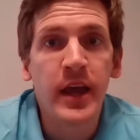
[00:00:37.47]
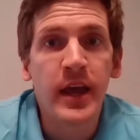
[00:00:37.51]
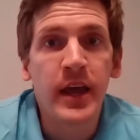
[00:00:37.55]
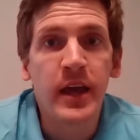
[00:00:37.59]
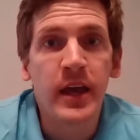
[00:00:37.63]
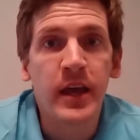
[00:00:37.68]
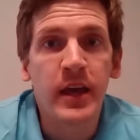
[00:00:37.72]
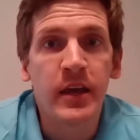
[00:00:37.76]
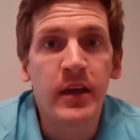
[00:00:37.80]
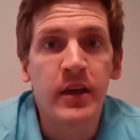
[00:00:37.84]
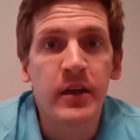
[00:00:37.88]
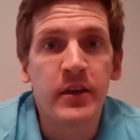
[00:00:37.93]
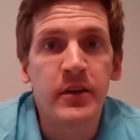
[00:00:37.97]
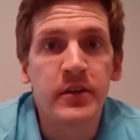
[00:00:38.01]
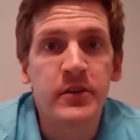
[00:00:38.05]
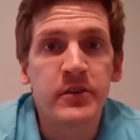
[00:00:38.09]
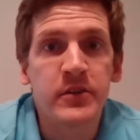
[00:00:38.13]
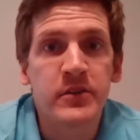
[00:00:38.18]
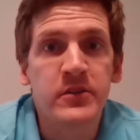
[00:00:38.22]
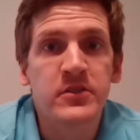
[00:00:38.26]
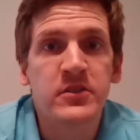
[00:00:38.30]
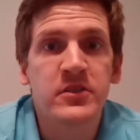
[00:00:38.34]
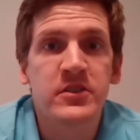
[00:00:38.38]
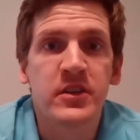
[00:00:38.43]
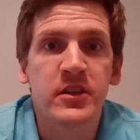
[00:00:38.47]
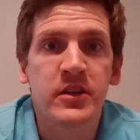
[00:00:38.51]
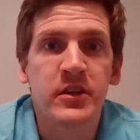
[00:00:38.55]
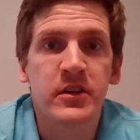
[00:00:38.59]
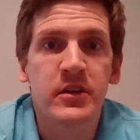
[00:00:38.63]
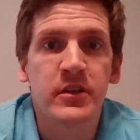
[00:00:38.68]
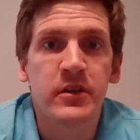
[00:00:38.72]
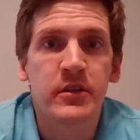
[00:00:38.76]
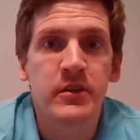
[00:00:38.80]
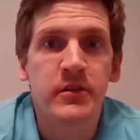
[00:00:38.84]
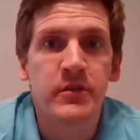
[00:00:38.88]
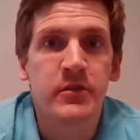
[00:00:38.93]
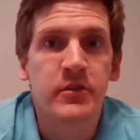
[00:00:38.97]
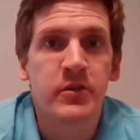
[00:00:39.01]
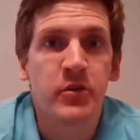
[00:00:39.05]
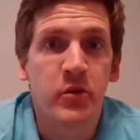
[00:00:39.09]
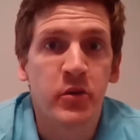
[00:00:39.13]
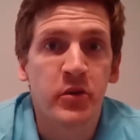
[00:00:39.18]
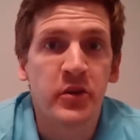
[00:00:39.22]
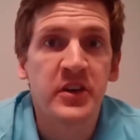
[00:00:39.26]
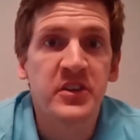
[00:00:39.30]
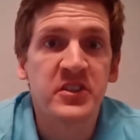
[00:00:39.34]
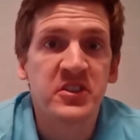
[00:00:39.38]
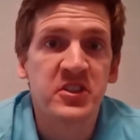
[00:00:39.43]
and see the
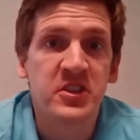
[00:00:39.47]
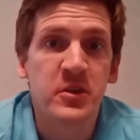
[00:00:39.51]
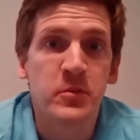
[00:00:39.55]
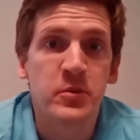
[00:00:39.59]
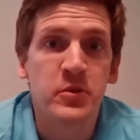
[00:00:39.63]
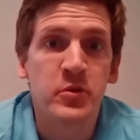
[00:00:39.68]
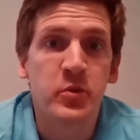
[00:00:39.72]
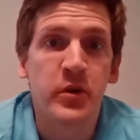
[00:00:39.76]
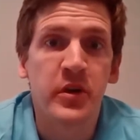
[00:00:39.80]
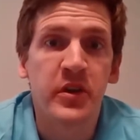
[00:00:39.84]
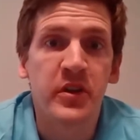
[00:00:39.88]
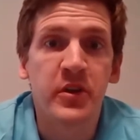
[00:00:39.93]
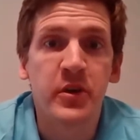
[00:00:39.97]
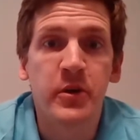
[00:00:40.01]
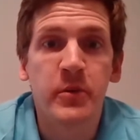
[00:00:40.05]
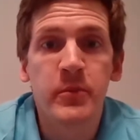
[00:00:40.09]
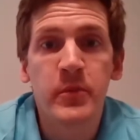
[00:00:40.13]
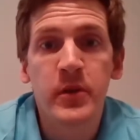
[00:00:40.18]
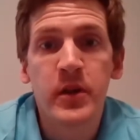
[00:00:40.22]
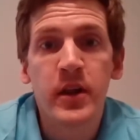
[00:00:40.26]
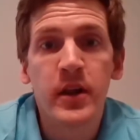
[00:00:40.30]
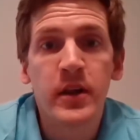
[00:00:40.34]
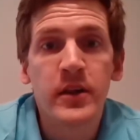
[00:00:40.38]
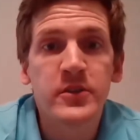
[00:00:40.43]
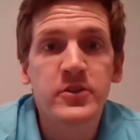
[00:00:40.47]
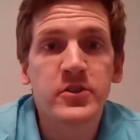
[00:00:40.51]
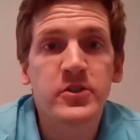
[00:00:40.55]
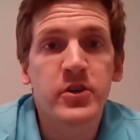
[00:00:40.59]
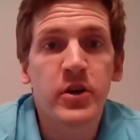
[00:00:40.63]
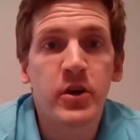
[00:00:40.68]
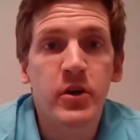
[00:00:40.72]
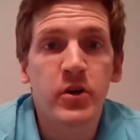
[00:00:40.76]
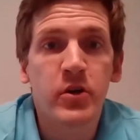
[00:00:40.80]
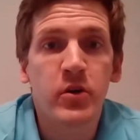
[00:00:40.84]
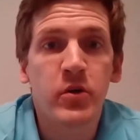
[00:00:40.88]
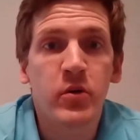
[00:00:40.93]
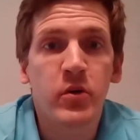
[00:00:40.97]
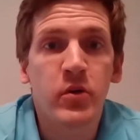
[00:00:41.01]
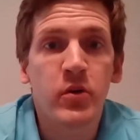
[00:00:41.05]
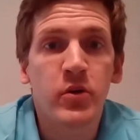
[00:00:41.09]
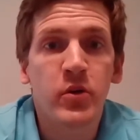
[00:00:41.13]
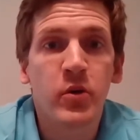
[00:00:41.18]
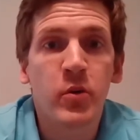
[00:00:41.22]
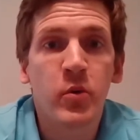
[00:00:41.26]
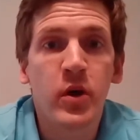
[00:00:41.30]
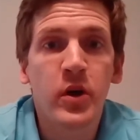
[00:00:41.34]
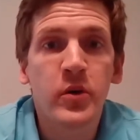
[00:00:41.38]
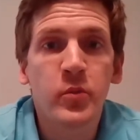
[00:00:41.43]
relationship between them. So
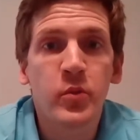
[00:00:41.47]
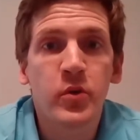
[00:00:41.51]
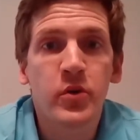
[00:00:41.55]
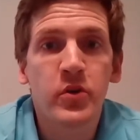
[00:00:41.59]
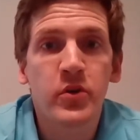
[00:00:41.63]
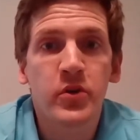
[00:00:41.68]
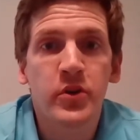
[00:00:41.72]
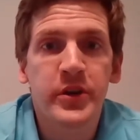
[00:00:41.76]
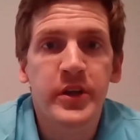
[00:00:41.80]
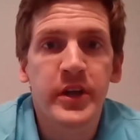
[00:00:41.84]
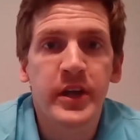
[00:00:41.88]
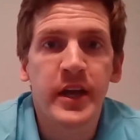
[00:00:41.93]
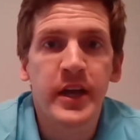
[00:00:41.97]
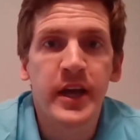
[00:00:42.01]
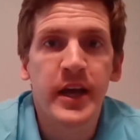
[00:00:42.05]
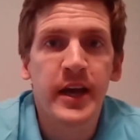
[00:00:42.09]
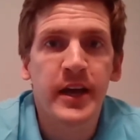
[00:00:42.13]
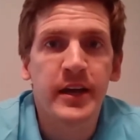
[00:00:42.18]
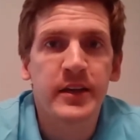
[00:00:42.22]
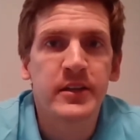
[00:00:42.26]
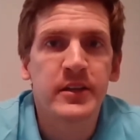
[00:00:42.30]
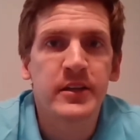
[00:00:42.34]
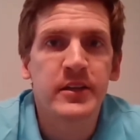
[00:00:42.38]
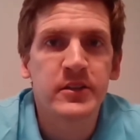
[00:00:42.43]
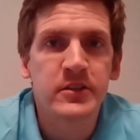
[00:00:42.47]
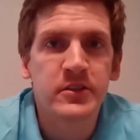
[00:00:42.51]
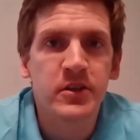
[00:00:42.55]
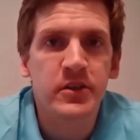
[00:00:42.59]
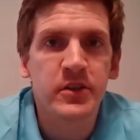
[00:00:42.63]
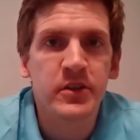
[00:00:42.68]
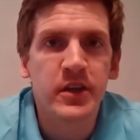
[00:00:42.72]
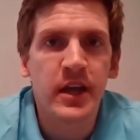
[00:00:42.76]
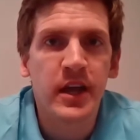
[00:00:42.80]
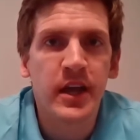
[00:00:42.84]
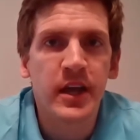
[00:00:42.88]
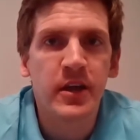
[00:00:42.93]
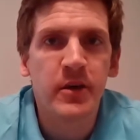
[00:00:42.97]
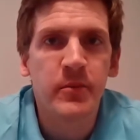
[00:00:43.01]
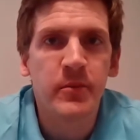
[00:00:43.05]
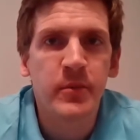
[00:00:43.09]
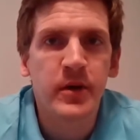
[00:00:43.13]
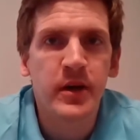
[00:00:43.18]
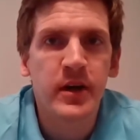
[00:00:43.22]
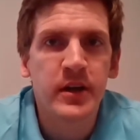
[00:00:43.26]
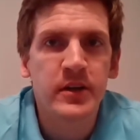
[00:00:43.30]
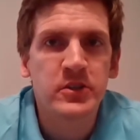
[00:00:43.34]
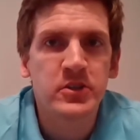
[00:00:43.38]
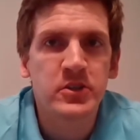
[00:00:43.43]
the one we're looking at is on the
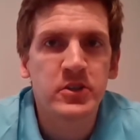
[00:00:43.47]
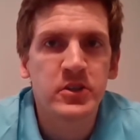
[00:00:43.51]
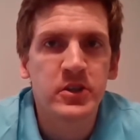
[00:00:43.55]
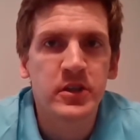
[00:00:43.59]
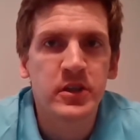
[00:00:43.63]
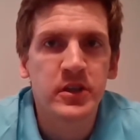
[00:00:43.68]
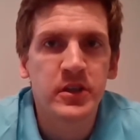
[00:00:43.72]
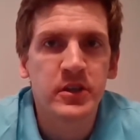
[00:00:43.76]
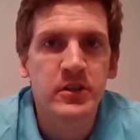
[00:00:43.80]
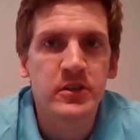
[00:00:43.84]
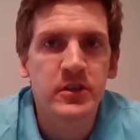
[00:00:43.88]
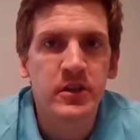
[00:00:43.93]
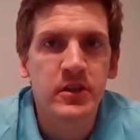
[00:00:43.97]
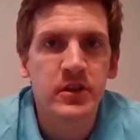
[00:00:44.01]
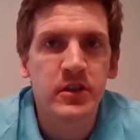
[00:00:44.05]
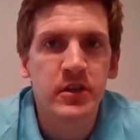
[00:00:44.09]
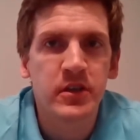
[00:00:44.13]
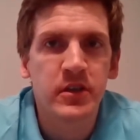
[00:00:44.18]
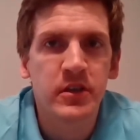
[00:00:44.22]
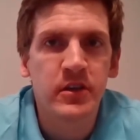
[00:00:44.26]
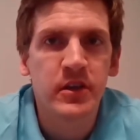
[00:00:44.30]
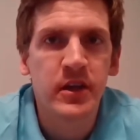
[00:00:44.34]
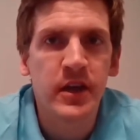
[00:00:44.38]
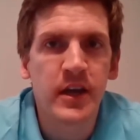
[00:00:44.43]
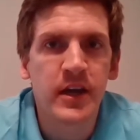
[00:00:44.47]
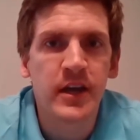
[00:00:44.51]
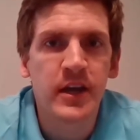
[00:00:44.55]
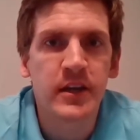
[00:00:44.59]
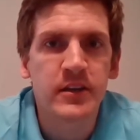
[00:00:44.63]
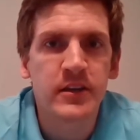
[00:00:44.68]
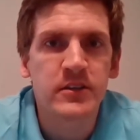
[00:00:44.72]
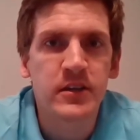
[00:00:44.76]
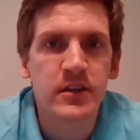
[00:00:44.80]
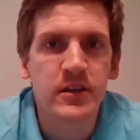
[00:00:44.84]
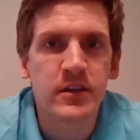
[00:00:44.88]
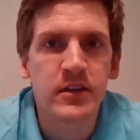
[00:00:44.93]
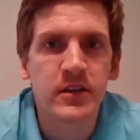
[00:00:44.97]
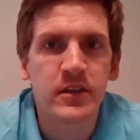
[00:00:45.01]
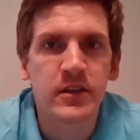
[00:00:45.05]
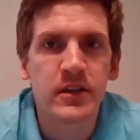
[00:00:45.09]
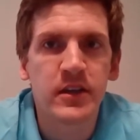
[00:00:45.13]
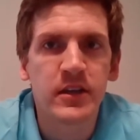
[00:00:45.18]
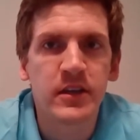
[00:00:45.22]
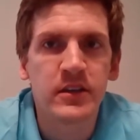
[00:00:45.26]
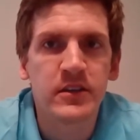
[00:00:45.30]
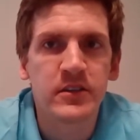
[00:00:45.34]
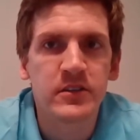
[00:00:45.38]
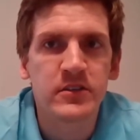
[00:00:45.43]
AMI sheet that
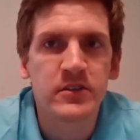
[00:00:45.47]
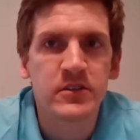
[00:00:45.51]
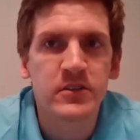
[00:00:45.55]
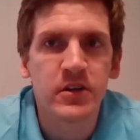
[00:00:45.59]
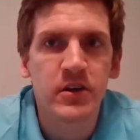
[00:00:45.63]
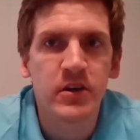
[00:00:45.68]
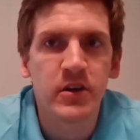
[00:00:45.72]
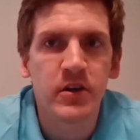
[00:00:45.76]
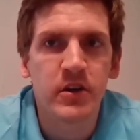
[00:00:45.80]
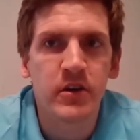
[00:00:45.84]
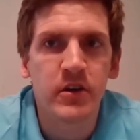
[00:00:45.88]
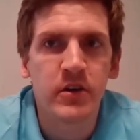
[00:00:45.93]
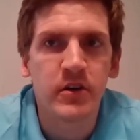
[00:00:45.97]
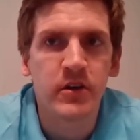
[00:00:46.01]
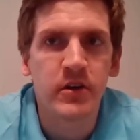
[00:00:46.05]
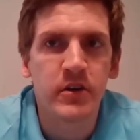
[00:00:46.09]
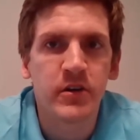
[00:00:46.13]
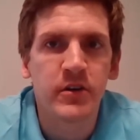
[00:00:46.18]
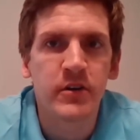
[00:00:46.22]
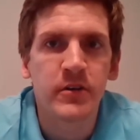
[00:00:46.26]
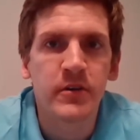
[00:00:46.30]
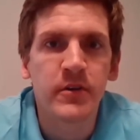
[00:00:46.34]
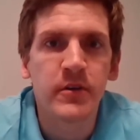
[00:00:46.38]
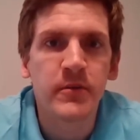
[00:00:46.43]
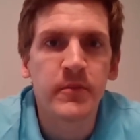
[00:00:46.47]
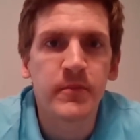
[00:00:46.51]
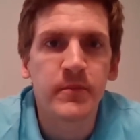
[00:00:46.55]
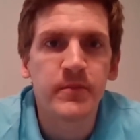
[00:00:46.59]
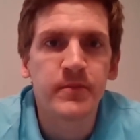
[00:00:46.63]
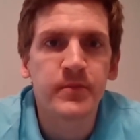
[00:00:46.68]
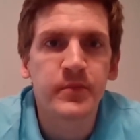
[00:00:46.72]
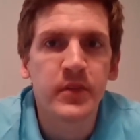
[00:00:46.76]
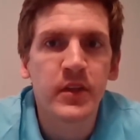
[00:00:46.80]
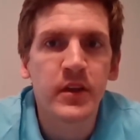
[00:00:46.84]
is on